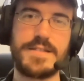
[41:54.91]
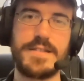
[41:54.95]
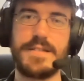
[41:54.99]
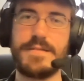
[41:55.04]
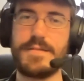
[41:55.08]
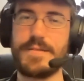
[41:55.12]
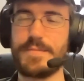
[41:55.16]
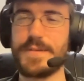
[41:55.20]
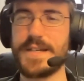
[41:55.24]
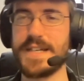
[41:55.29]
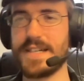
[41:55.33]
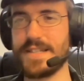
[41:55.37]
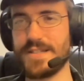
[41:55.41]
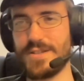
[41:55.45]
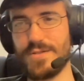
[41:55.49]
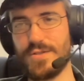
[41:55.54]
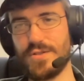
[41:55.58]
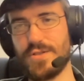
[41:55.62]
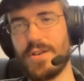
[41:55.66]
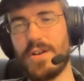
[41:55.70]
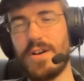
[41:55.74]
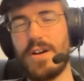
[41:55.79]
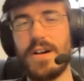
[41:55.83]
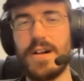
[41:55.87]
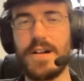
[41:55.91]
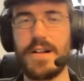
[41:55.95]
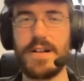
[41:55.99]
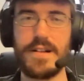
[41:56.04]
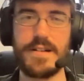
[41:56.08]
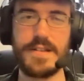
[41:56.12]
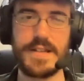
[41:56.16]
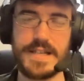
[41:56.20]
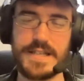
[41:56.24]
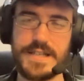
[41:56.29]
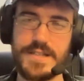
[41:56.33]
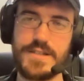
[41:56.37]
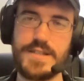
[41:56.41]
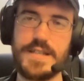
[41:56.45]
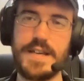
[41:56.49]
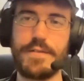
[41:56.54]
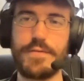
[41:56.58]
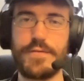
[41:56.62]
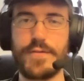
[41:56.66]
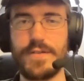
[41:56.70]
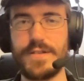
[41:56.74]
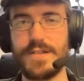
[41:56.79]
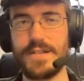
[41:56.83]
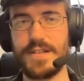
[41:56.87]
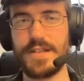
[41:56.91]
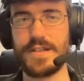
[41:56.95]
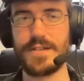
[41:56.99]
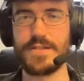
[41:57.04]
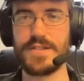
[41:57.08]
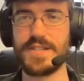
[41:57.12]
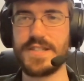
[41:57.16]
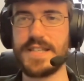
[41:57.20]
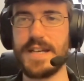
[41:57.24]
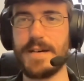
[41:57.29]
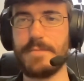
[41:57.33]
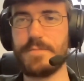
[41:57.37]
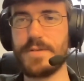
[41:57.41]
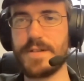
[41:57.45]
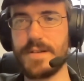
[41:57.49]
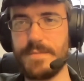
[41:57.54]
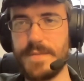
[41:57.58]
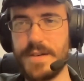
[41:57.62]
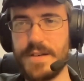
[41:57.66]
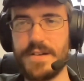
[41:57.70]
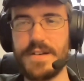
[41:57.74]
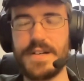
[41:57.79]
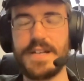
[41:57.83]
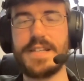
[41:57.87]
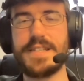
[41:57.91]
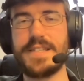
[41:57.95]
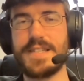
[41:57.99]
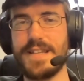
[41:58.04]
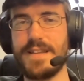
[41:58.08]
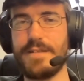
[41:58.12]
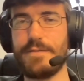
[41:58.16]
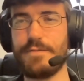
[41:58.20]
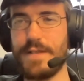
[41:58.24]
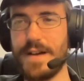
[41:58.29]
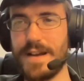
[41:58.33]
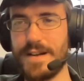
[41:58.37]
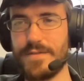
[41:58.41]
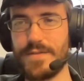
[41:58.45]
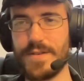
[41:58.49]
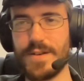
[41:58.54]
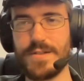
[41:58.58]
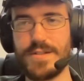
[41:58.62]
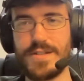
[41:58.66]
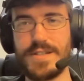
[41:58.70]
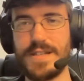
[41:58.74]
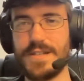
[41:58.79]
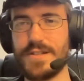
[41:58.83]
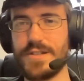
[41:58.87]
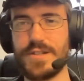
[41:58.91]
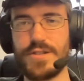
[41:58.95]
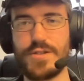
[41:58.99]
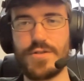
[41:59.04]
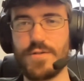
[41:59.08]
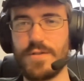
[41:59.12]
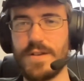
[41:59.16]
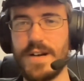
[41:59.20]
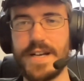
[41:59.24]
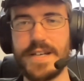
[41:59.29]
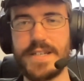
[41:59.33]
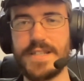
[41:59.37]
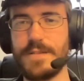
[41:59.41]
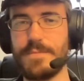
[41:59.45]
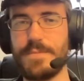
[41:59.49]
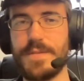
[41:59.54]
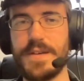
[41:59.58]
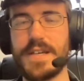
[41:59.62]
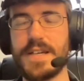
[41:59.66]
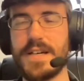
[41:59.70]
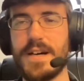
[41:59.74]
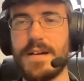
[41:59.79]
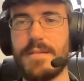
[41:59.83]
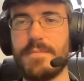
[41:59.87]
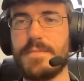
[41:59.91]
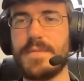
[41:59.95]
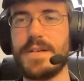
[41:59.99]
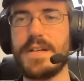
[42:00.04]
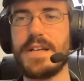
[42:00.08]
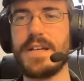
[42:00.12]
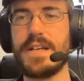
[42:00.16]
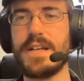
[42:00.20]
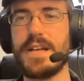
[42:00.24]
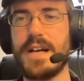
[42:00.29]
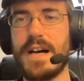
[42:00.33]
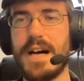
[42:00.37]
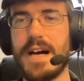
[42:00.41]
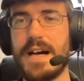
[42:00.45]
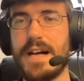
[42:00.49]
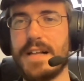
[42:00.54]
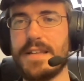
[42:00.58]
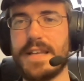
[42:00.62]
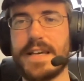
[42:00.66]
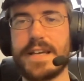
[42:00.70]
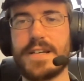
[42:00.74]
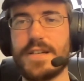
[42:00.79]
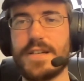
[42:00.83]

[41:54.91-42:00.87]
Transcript: because there's all these different little sub communities in the Fediverse, and just trying to become like a